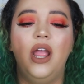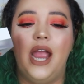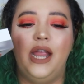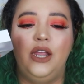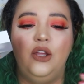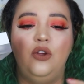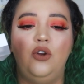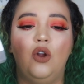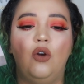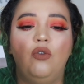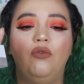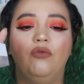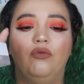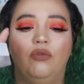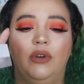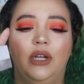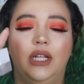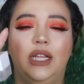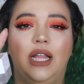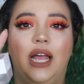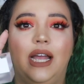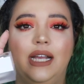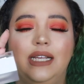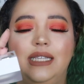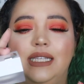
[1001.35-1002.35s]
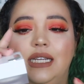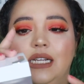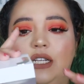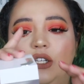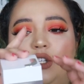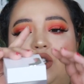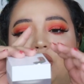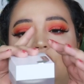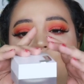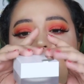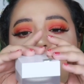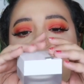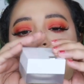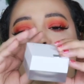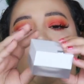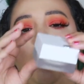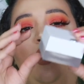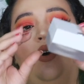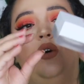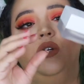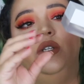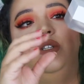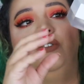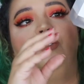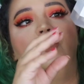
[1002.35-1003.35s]
and you don't realize that it's so
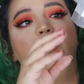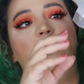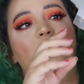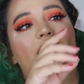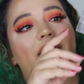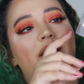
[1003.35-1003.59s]
small until you